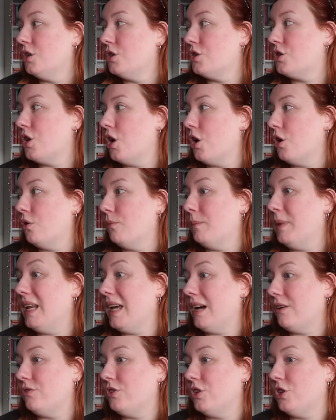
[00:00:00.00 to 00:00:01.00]
So
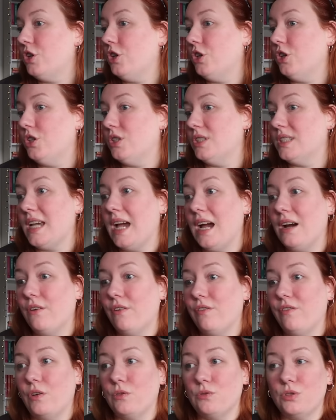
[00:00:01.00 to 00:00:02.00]
mid-afternoon,
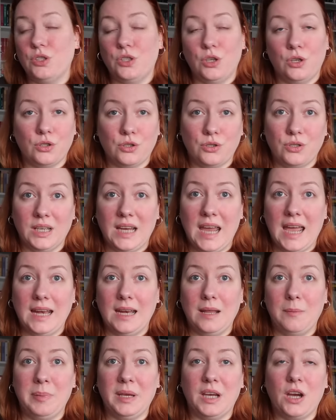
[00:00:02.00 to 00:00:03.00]
Tara phones the doctor
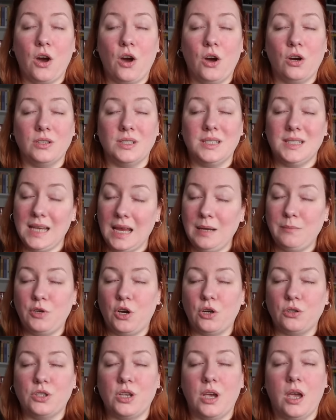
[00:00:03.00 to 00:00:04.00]
again because, same
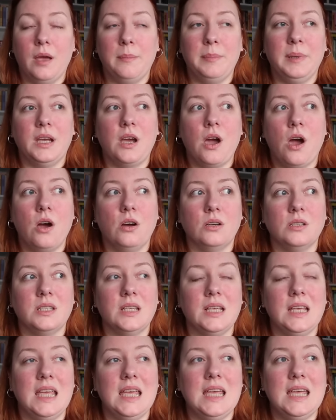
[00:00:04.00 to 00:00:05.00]
doctor,
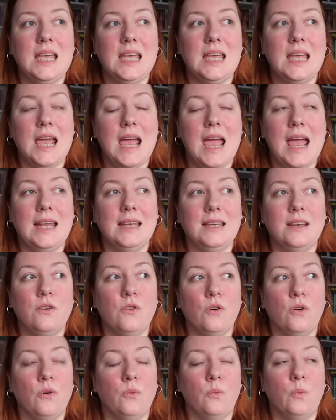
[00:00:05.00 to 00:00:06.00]
because he
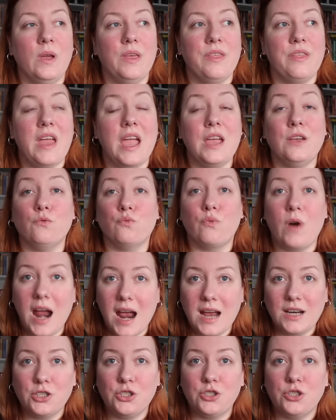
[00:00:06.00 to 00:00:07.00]
ended up with a
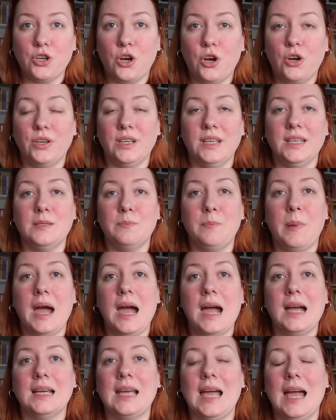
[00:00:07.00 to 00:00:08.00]
rash on his
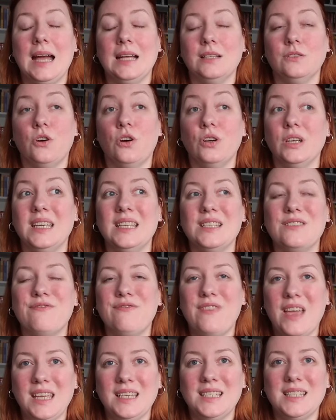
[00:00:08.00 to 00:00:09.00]
back and on his
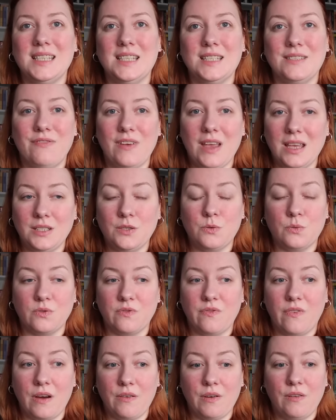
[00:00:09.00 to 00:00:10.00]
face. His face
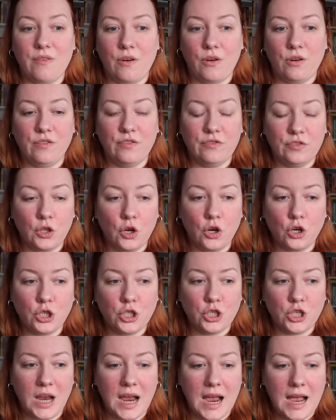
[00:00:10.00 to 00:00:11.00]
was very, very
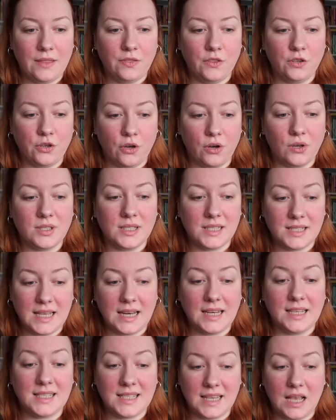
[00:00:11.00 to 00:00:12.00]
flush and the doctor
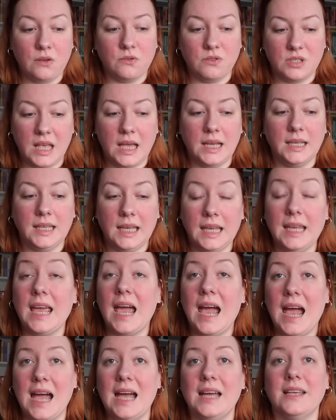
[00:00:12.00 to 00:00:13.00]
said it sounds like it
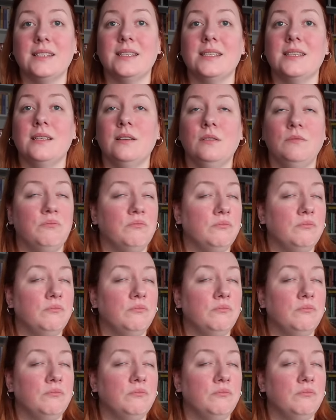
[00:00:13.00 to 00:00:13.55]
has